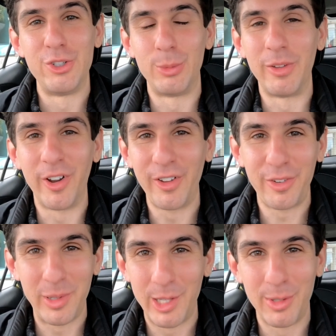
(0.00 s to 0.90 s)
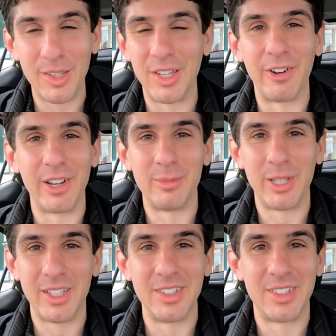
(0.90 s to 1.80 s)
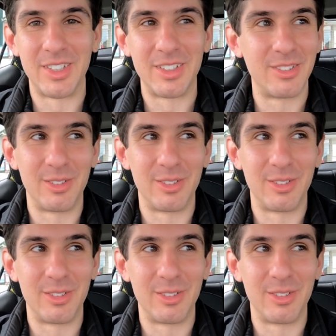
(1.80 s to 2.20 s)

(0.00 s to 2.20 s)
you should be very familiar with this area because